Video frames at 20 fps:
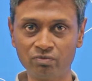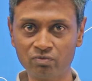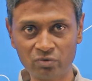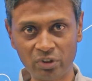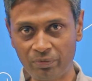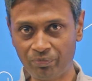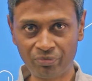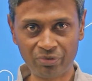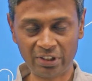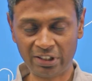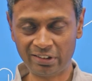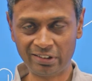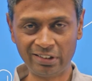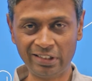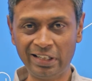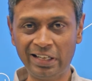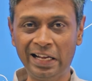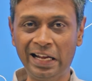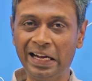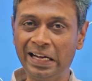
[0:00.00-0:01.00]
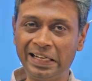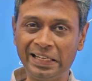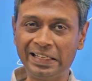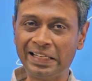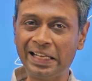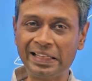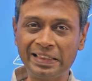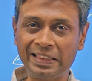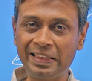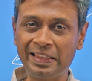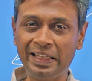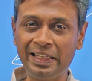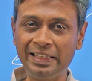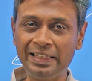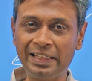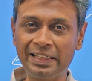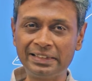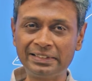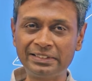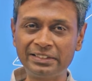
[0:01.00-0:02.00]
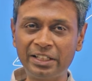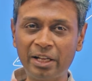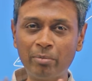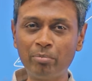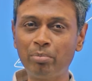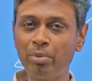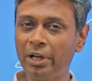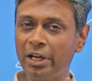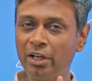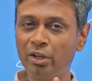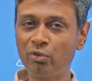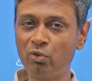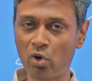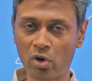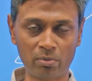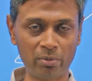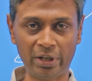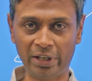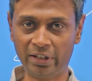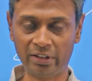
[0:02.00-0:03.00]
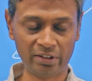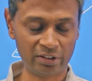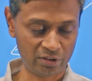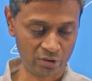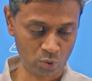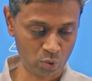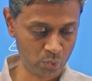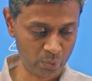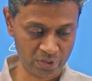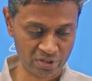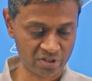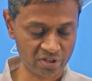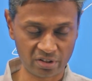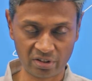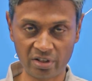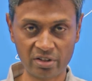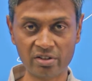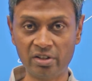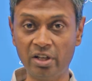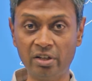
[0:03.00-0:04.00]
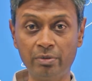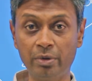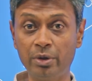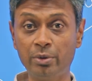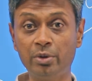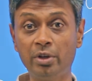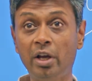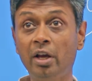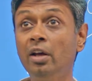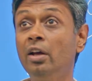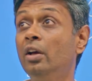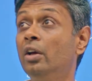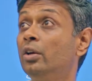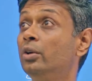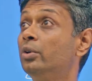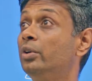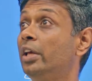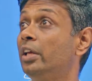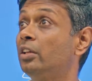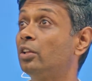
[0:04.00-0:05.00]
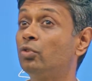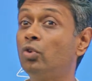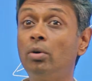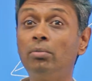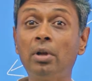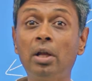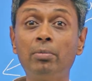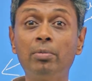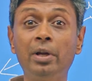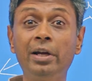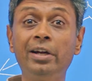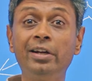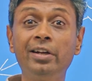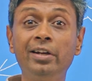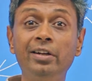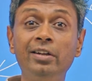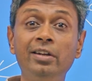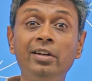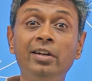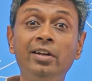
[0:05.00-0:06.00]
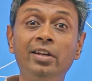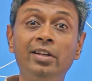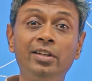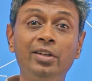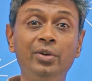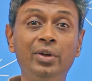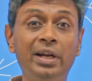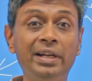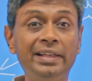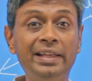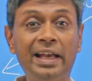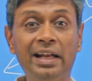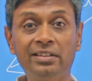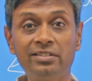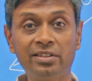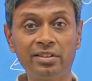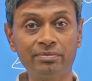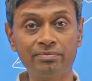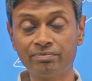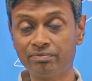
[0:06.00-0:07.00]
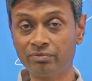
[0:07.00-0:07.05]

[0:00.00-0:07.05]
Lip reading: And there is nothing that is template formulaic. There's no question these days where you say, you take this formula, plug it in, then you get the answer.